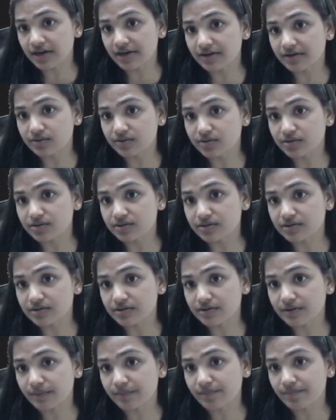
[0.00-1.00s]

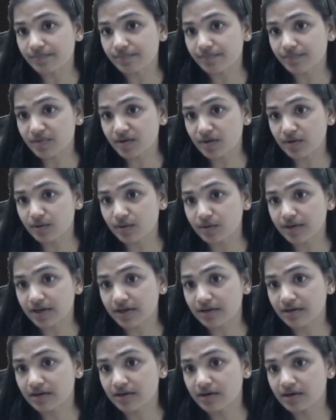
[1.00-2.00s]
hydrogens.
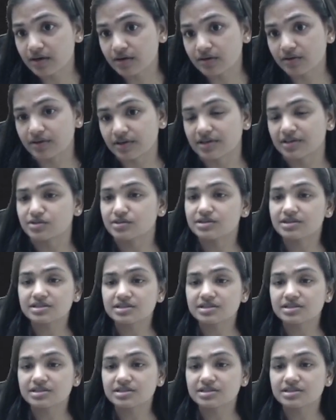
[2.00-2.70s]
Okay, so this is